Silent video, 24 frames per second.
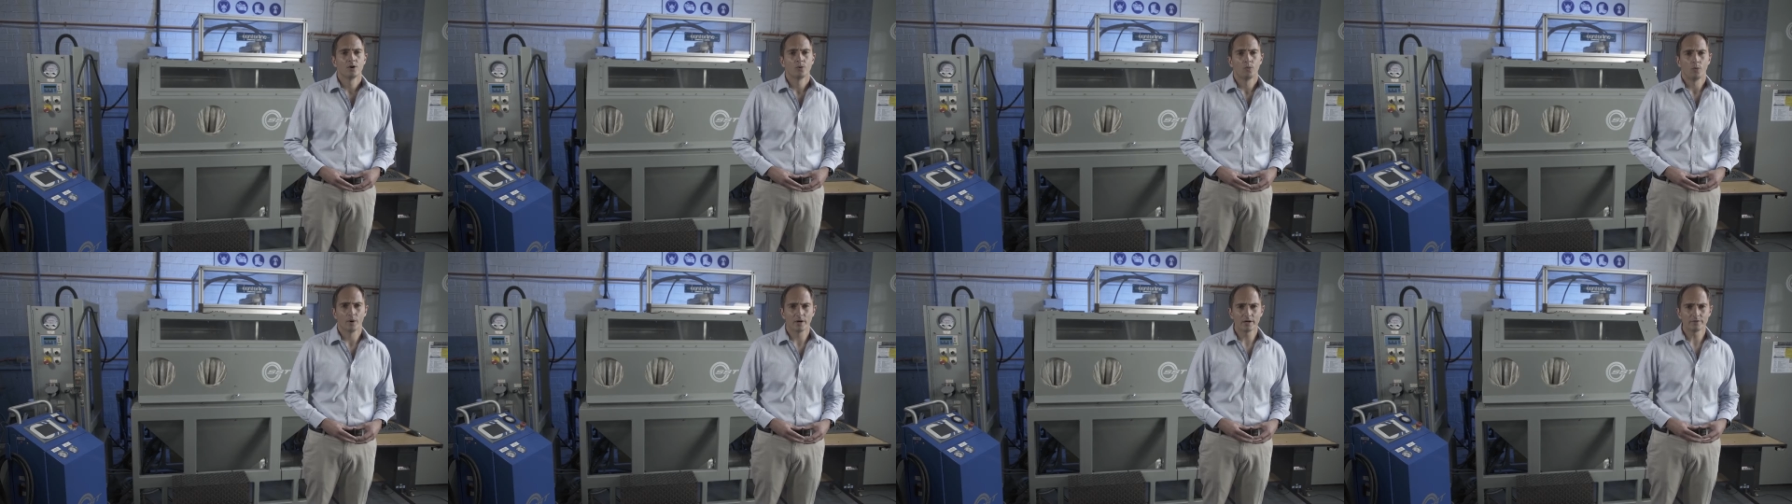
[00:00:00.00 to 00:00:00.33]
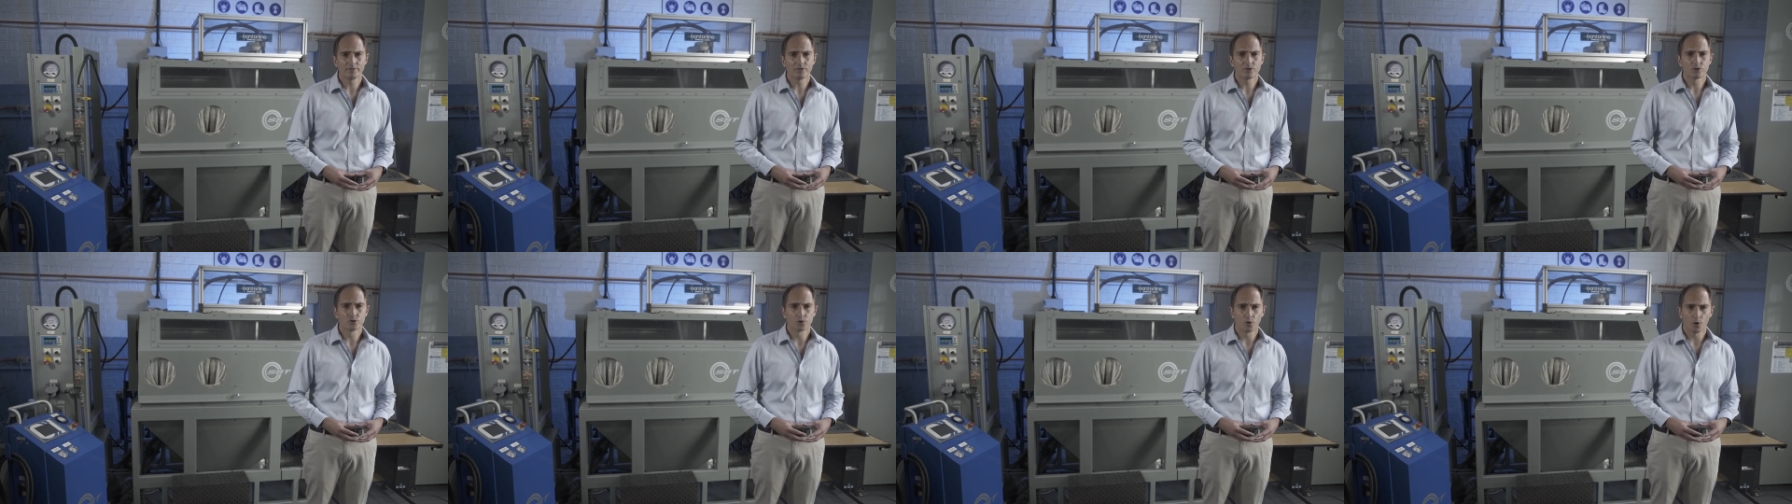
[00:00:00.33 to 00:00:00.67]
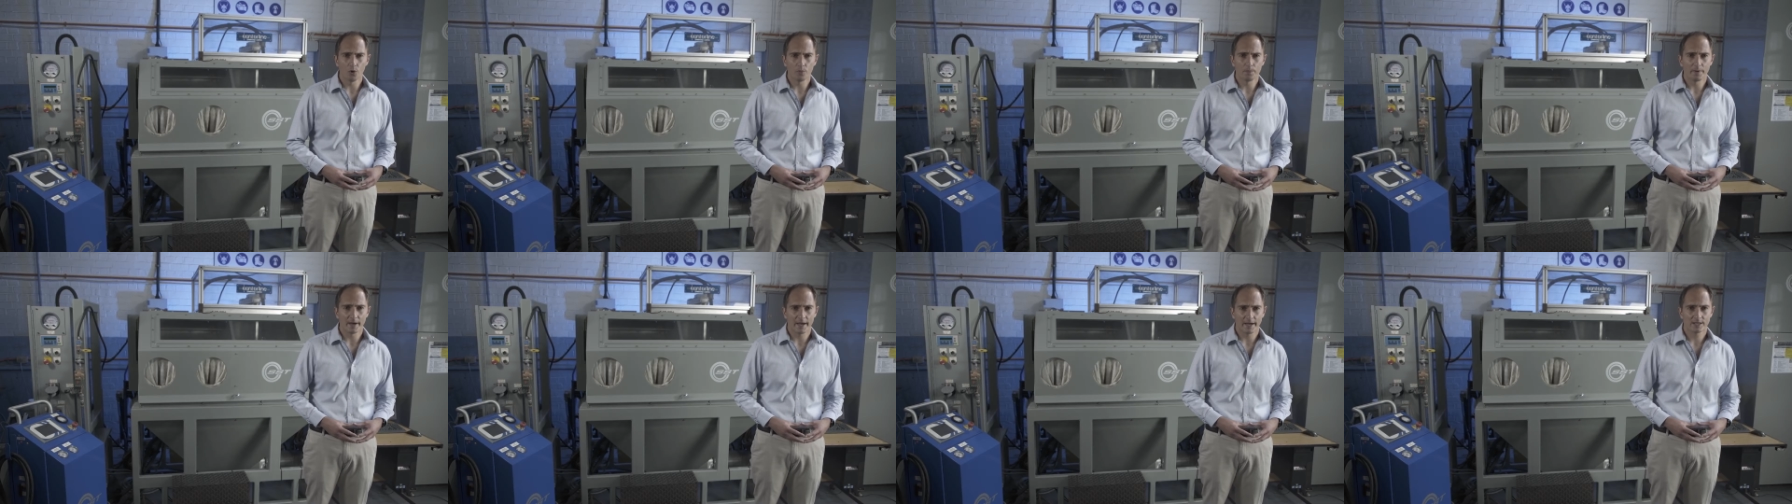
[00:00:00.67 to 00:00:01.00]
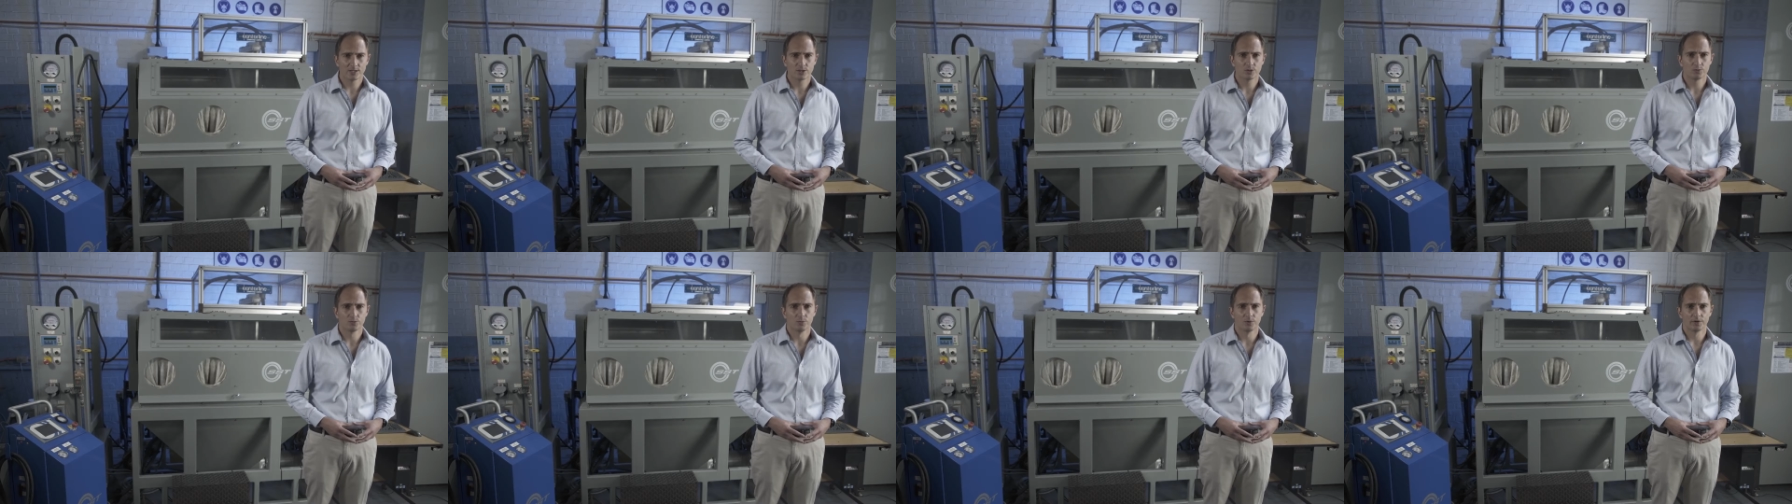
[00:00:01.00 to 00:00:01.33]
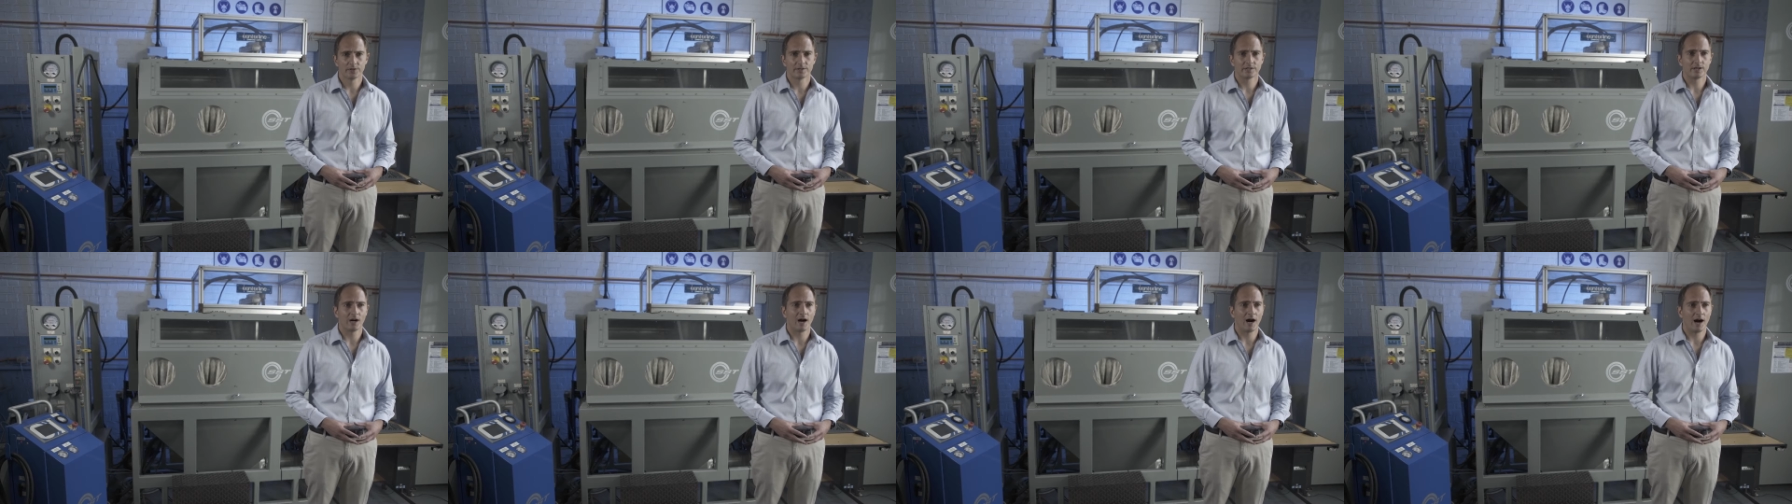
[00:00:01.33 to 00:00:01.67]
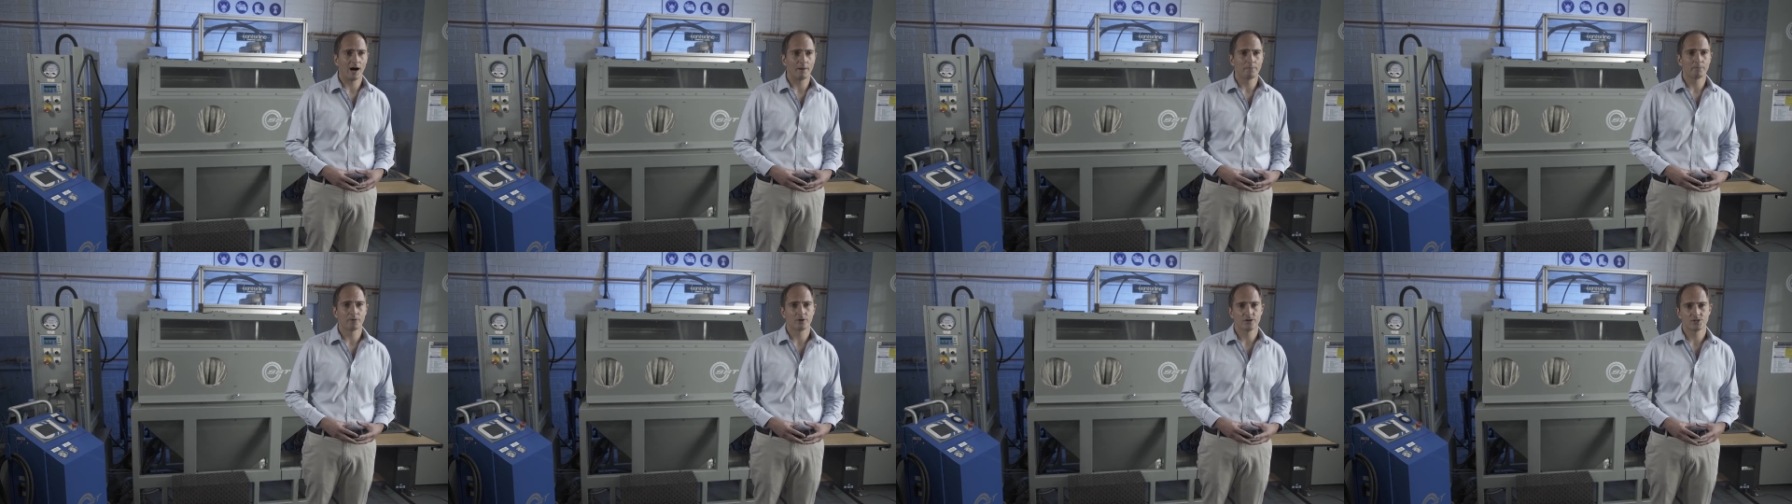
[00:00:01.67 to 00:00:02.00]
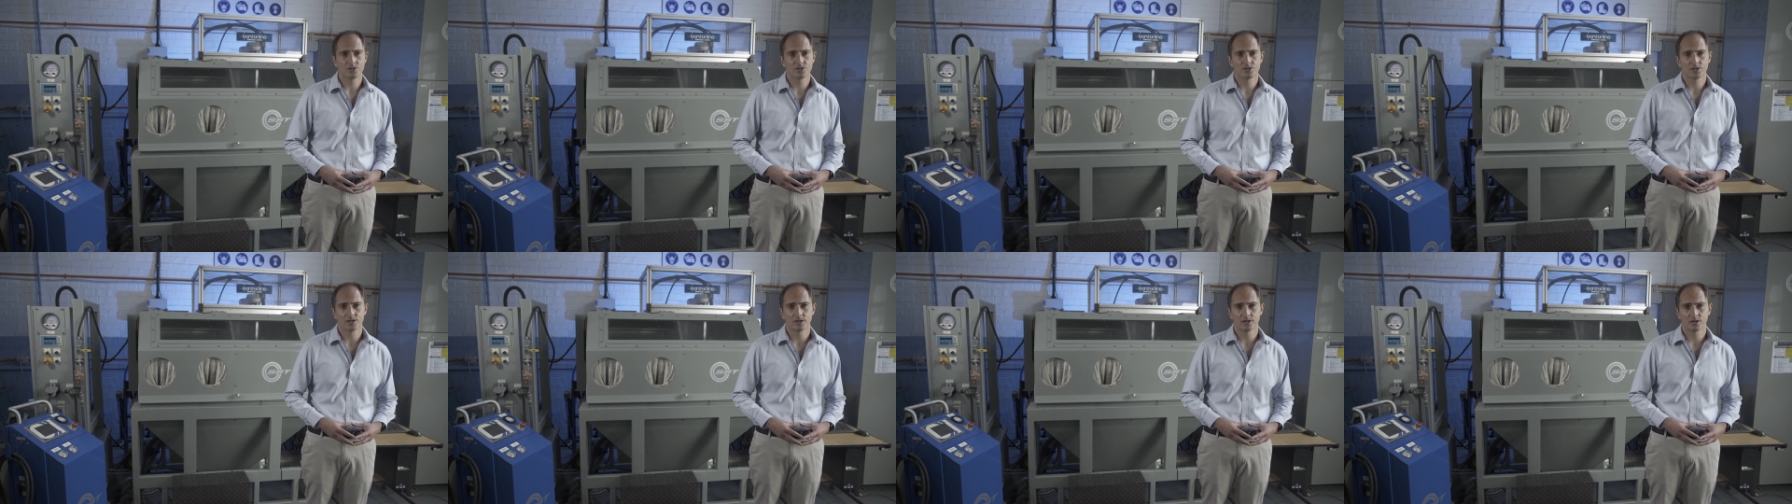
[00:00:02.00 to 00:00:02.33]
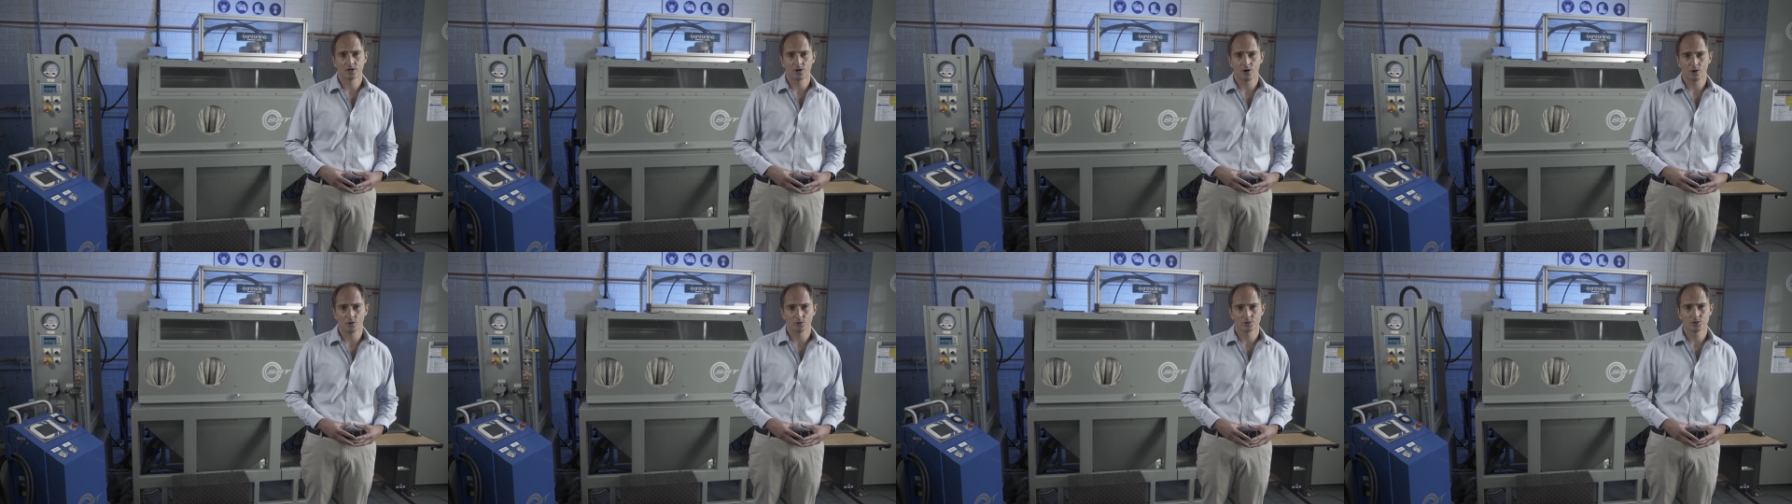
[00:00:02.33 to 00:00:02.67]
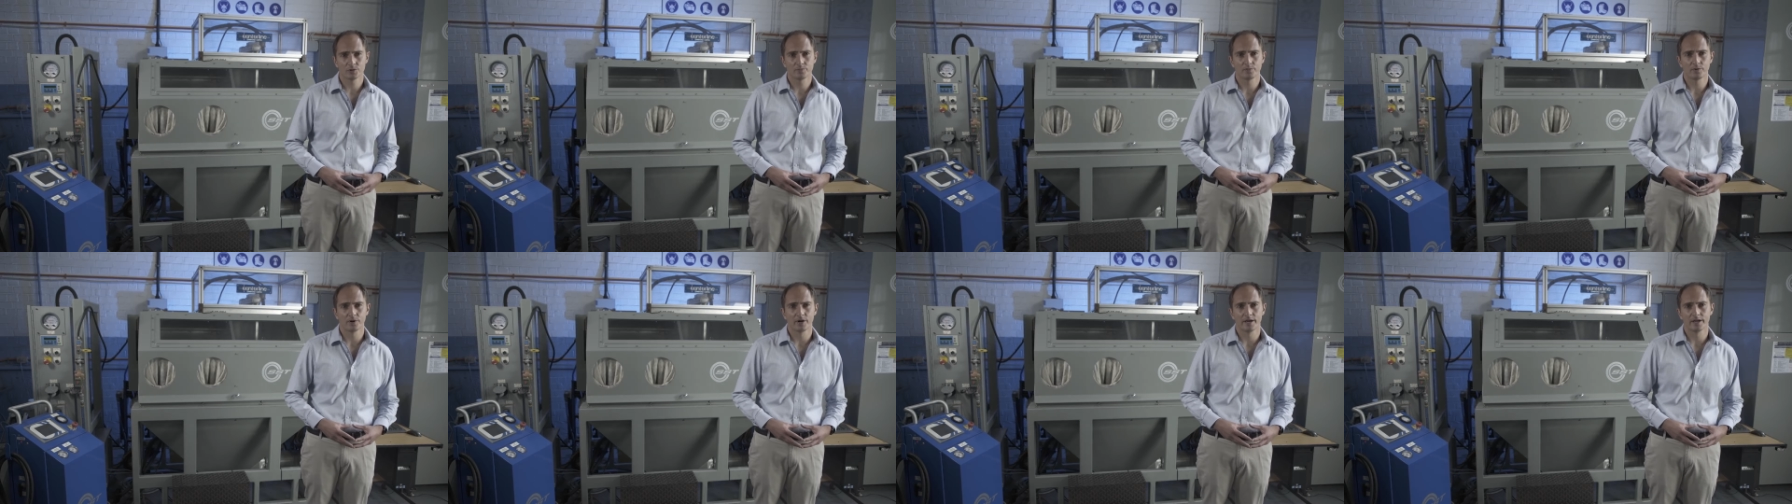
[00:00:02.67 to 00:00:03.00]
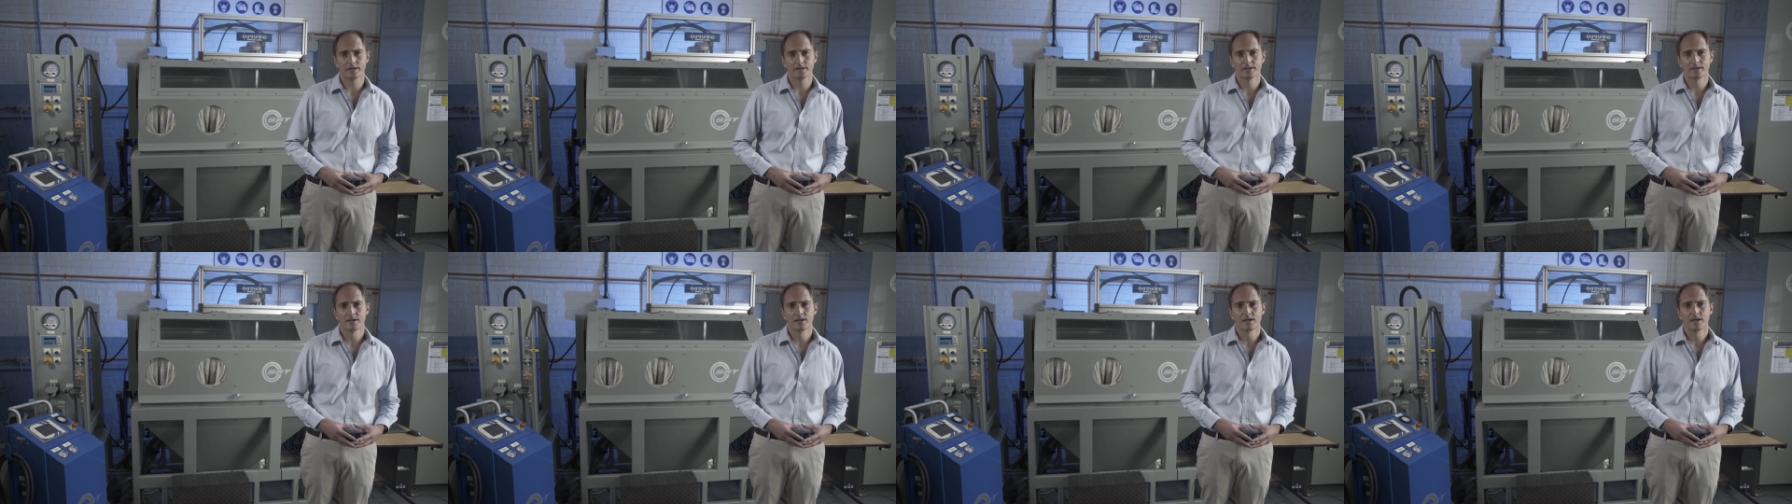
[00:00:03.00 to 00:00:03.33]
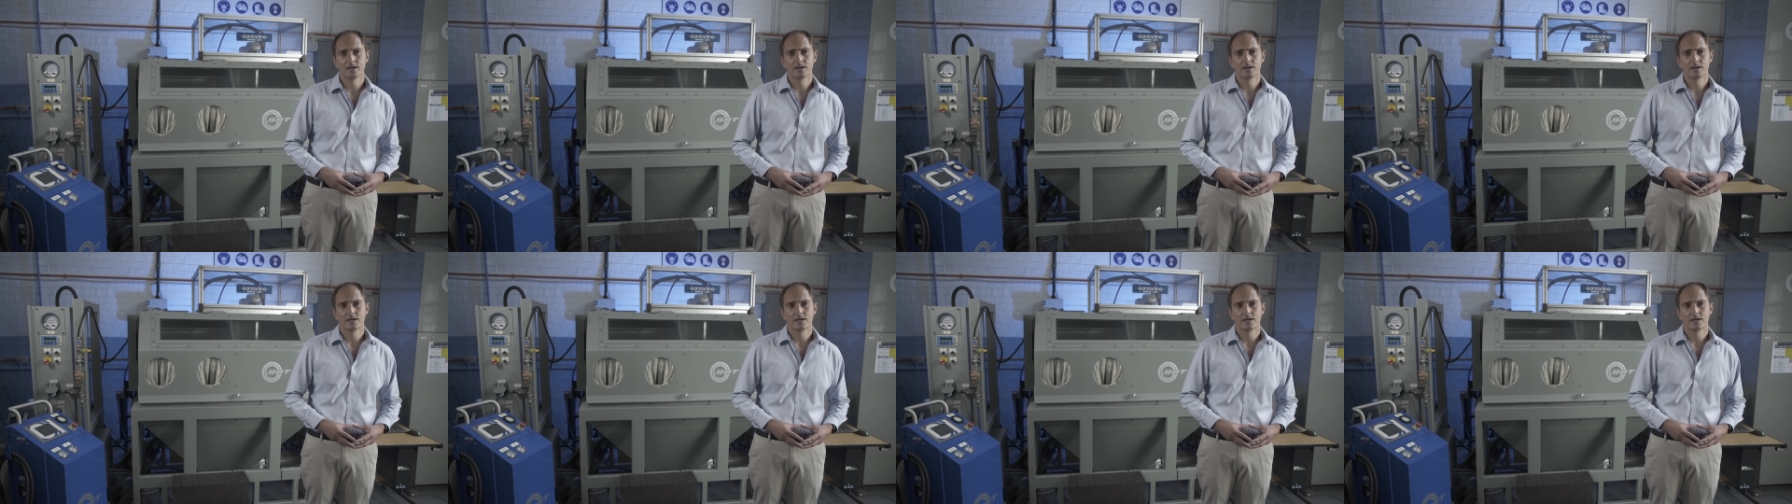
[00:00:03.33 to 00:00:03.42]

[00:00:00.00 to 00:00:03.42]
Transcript: One of the drawbacks with high pressure cold spray